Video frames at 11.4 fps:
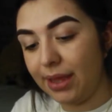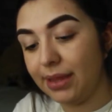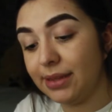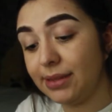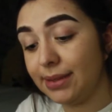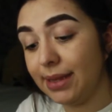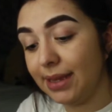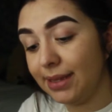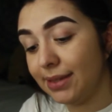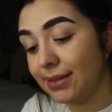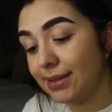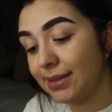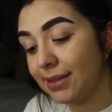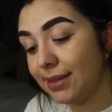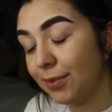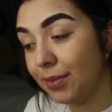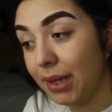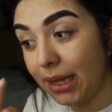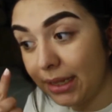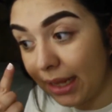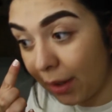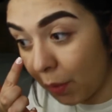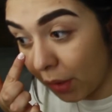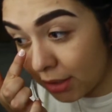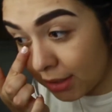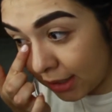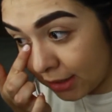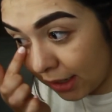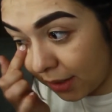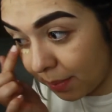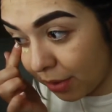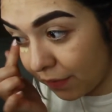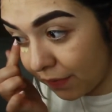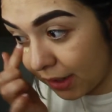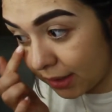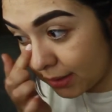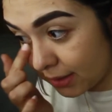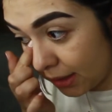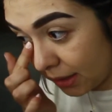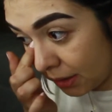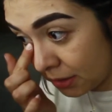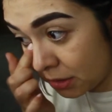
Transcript: it is it like works as like a perfect concealer.